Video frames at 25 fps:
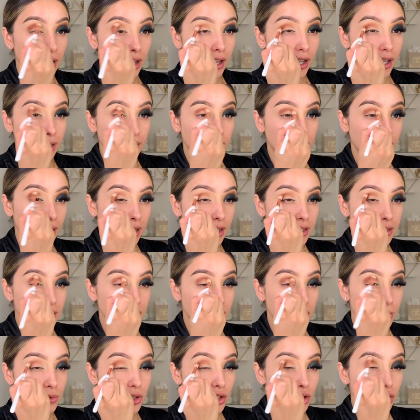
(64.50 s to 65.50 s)
And like I
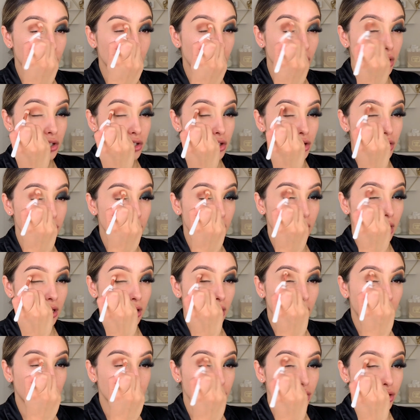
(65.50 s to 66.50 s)
said, I'm just going straight
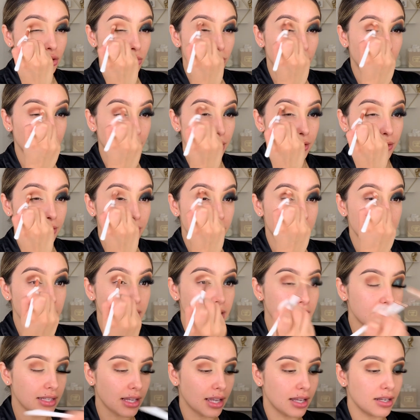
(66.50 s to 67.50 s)
in onto my
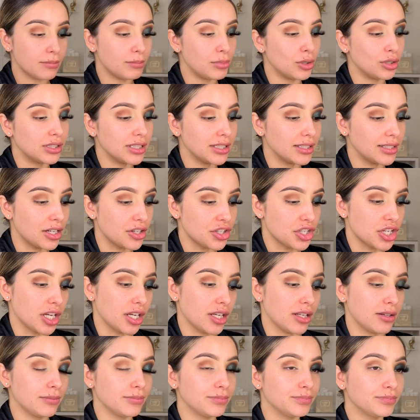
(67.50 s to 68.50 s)
crease and building that shade.